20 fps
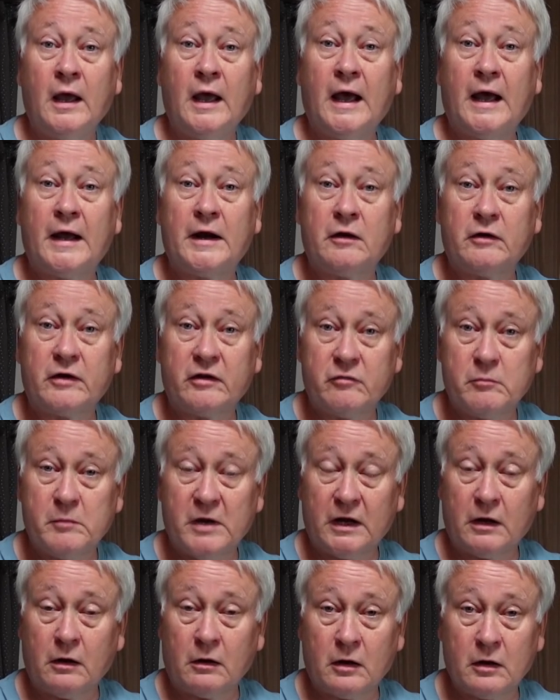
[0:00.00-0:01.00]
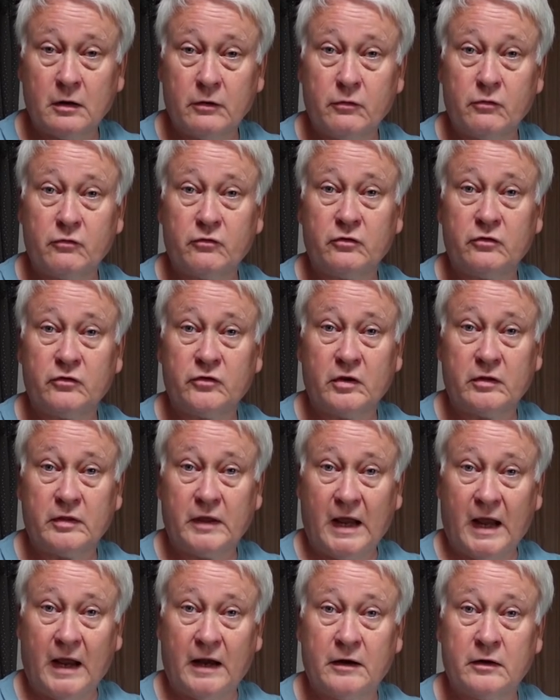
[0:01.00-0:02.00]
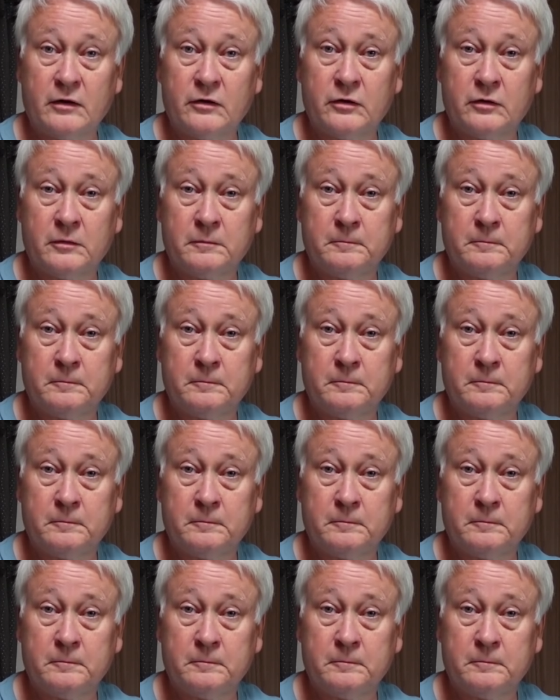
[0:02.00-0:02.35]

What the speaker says: and I'll give you my conclusions at the end.